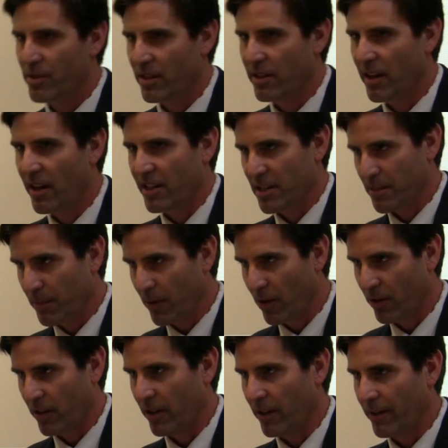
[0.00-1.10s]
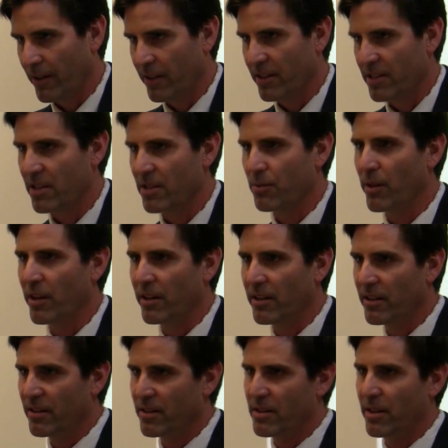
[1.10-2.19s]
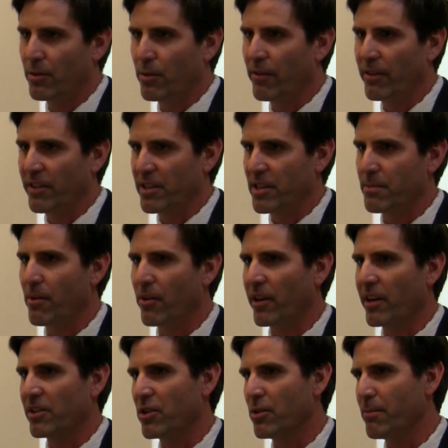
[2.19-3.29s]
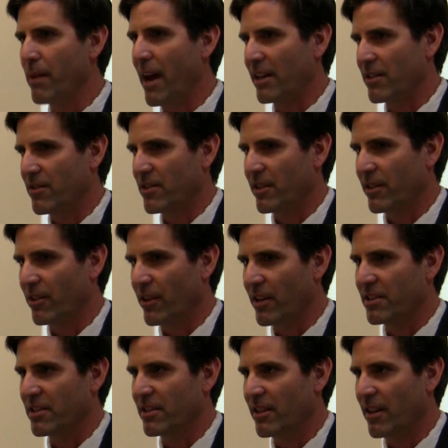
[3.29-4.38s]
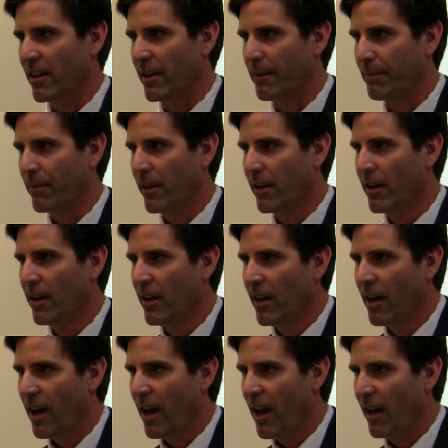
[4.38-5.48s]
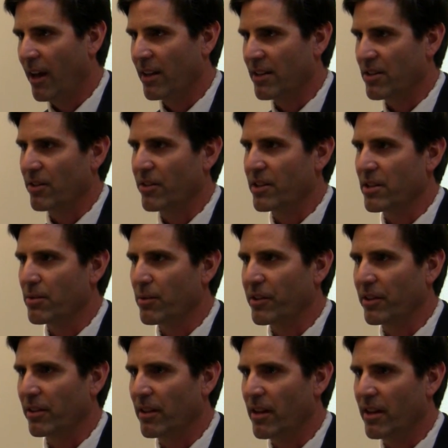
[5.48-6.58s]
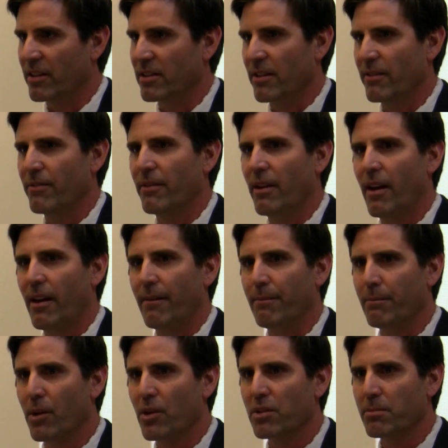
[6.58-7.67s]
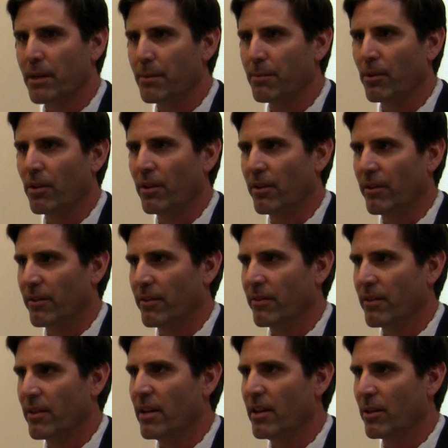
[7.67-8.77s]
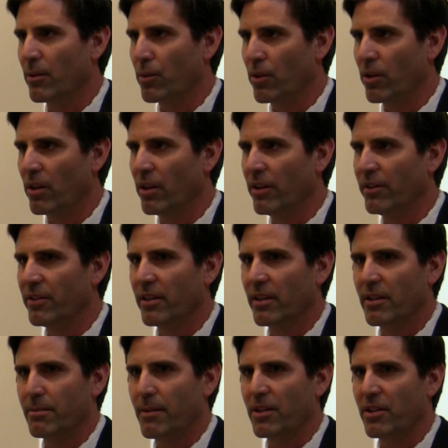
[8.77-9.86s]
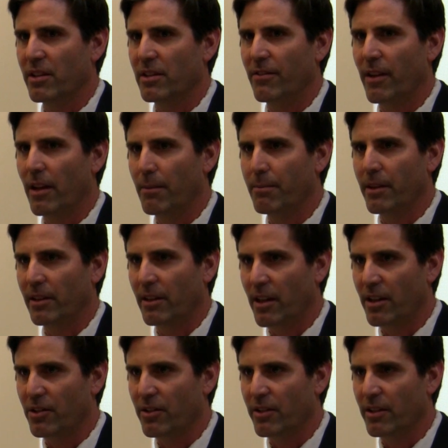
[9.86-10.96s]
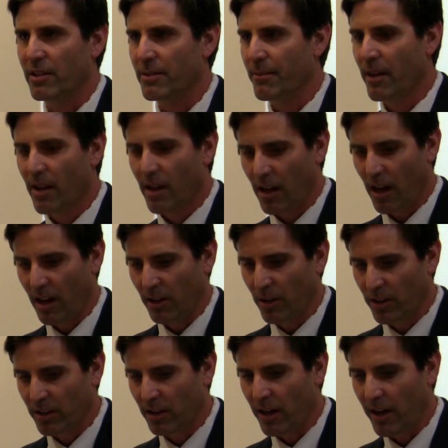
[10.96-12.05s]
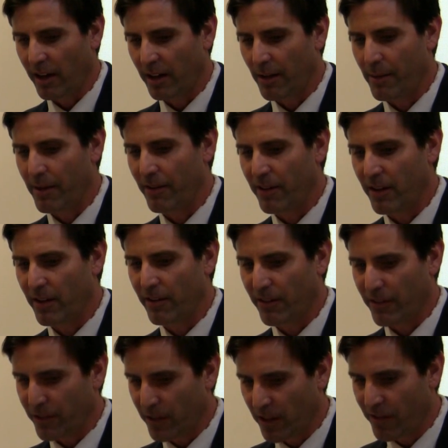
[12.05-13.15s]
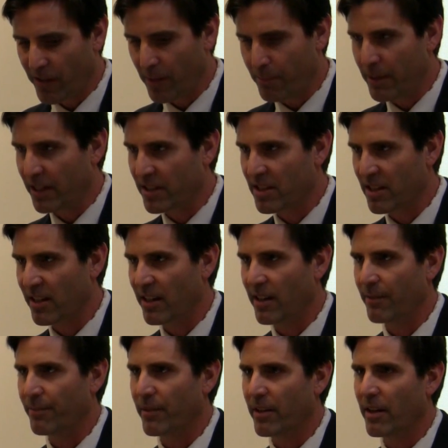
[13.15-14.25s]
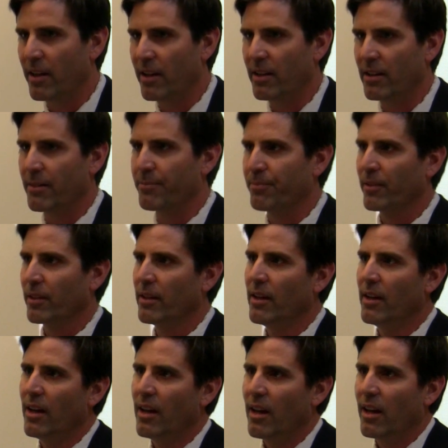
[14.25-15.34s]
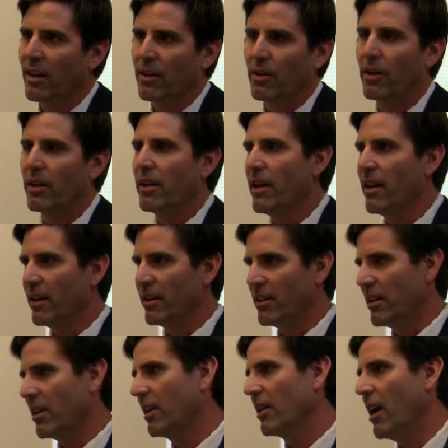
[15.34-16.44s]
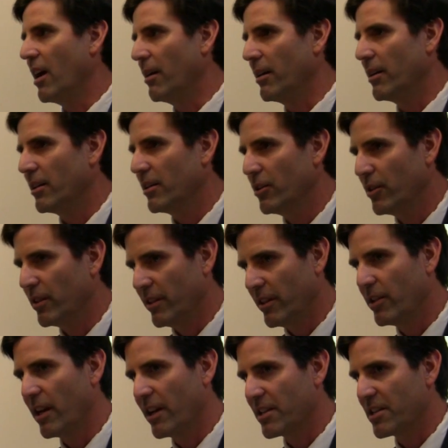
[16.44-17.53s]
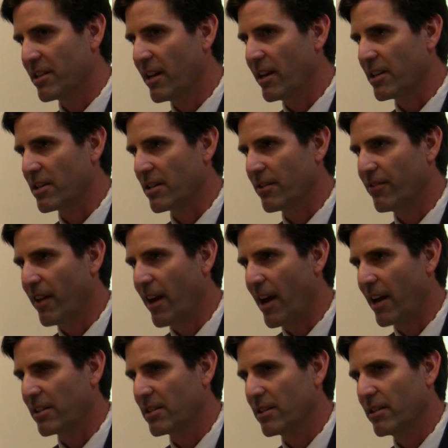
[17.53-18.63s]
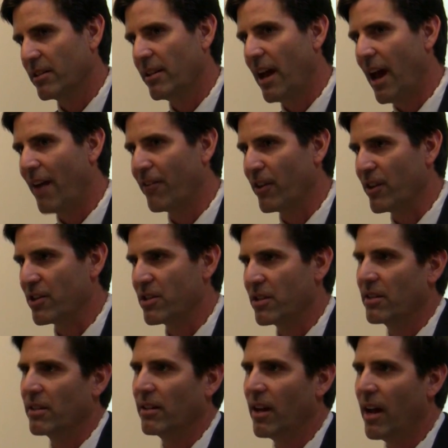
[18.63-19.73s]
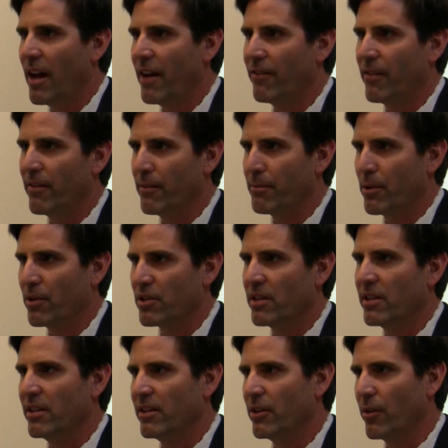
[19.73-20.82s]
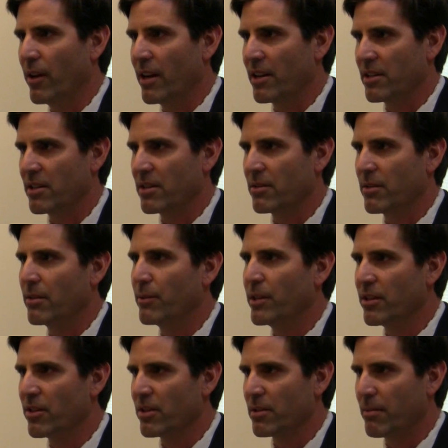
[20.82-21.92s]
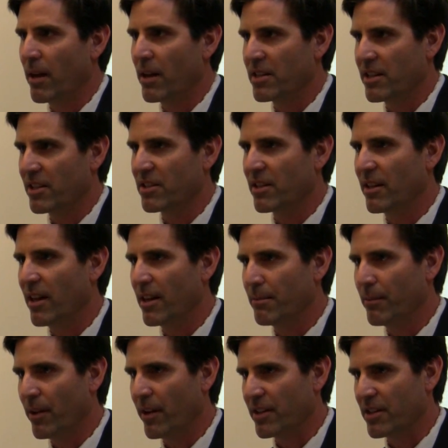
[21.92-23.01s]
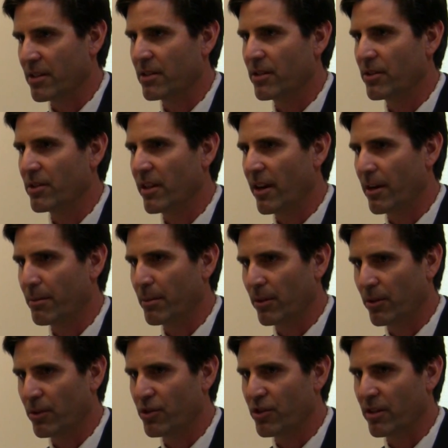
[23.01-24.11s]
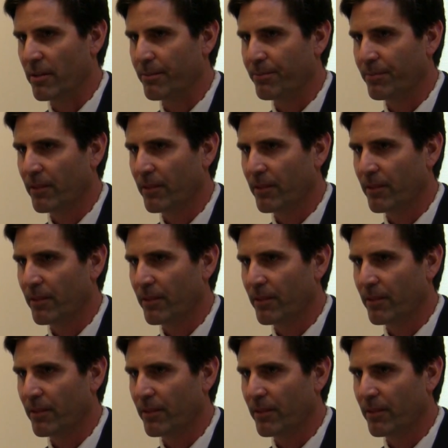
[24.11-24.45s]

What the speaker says: was a non-smoker. And this is what's equivalent to smoking 2 packs of cigarettes a day. And so this is what the lungs of most people in the world, especially in developing countries, look like. I mean, if you live in a big city in the United States, in fact, the average life of a person in the U.S. is reduced by 6 to 9 months due to air pollution,